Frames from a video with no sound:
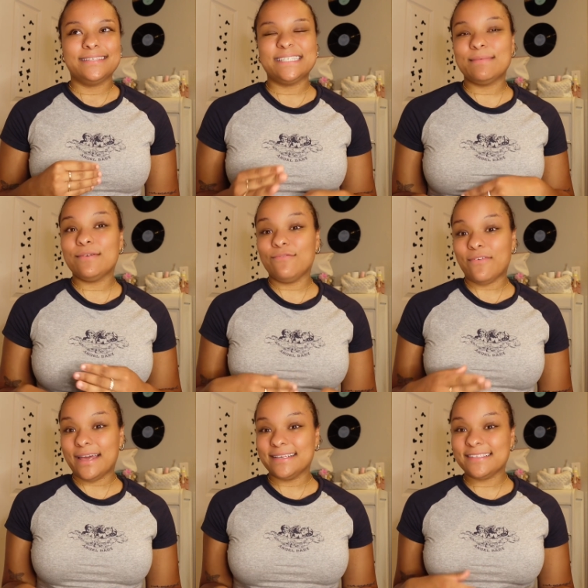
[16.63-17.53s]
some
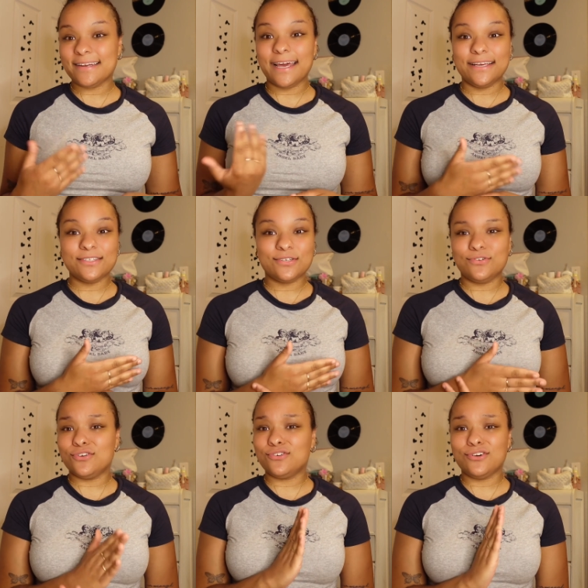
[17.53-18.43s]
advice on high
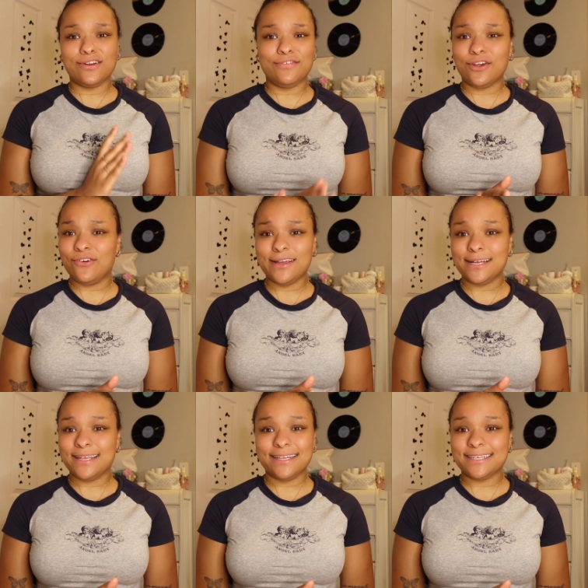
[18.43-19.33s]
school or if you're
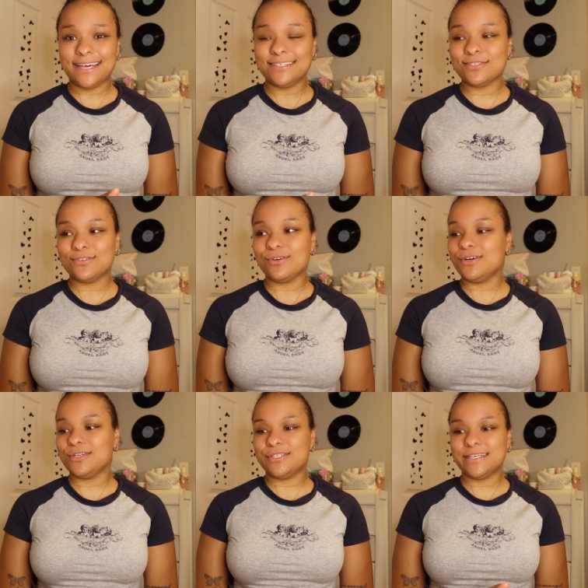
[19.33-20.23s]
going into high school
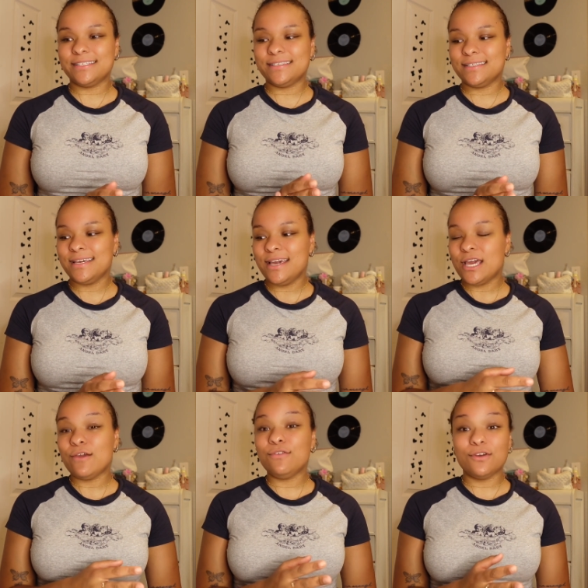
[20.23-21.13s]
or just
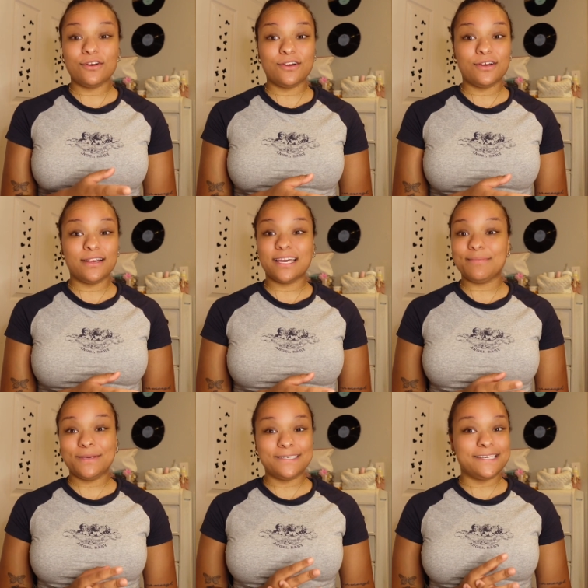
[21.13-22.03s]
if you're
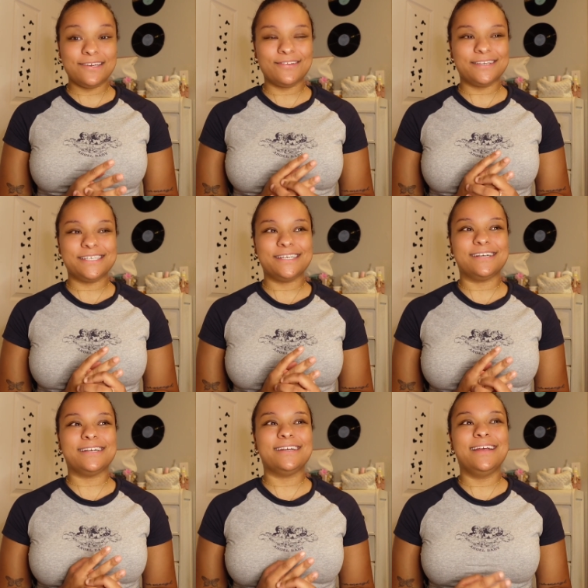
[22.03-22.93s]
going to be a senior this
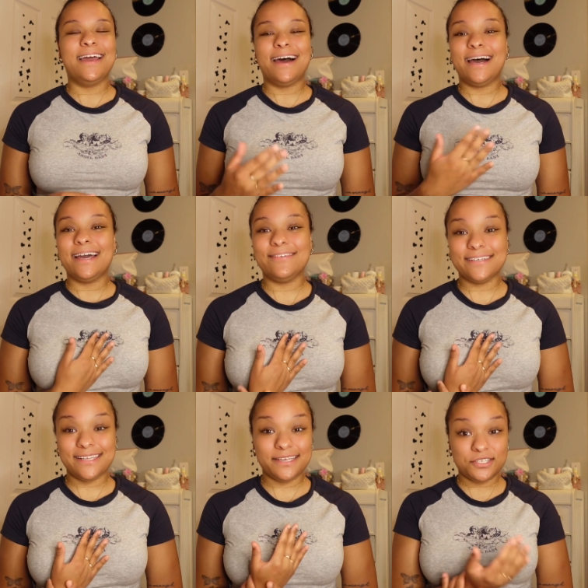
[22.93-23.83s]
year. I
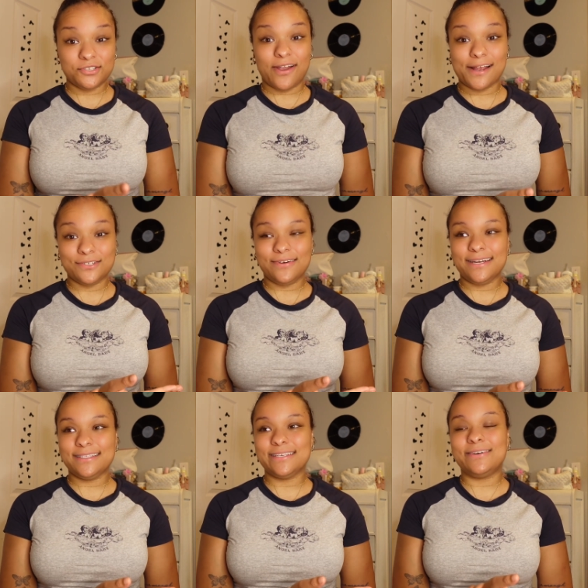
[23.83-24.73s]
recently just
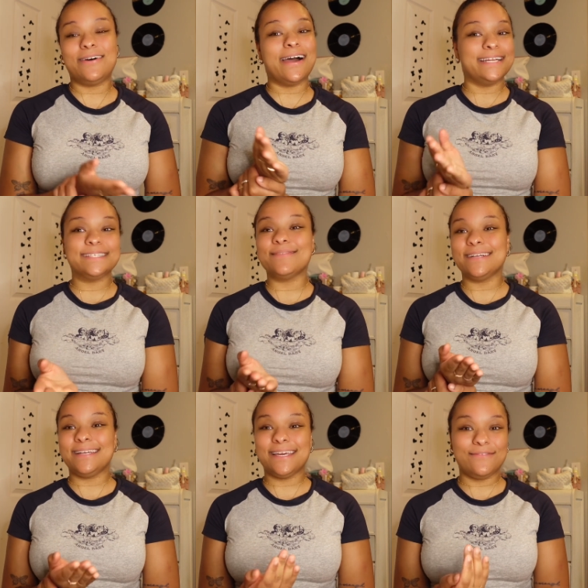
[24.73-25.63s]
graduated so I just
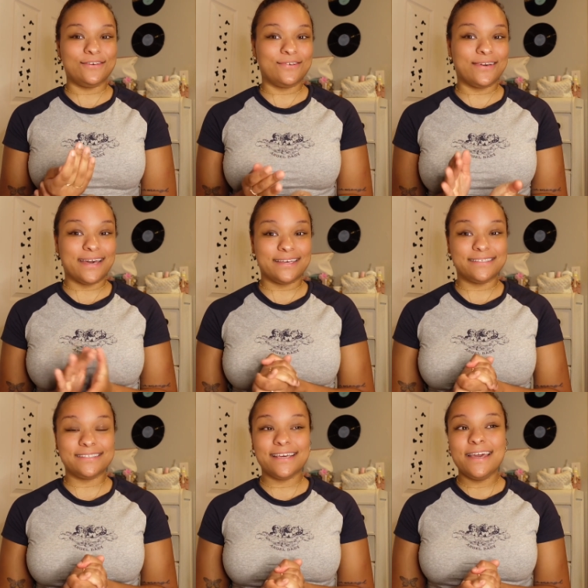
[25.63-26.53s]
wanted to give you
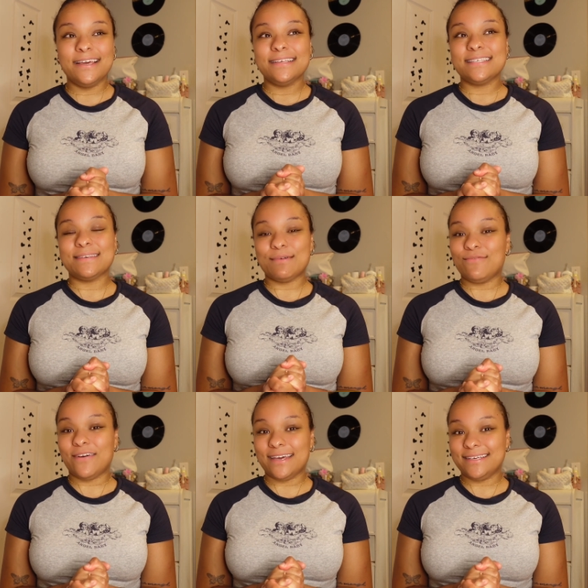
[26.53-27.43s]
guys some
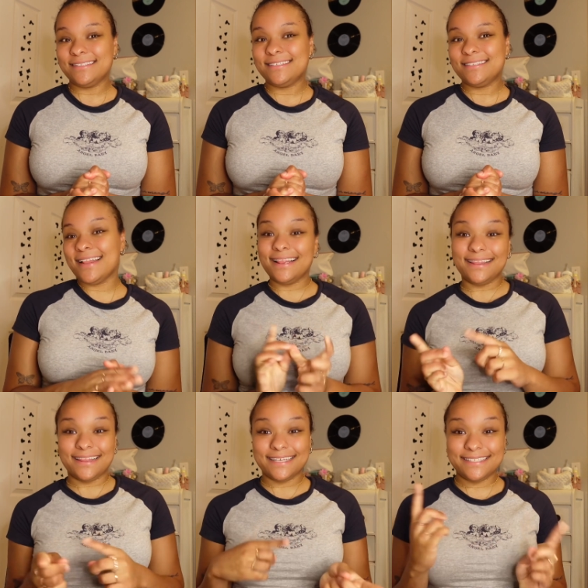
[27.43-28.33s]
advice.
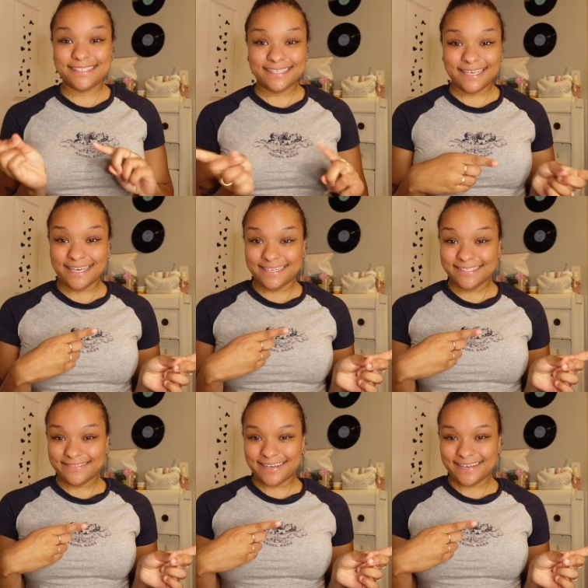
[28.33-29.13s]
Let's get into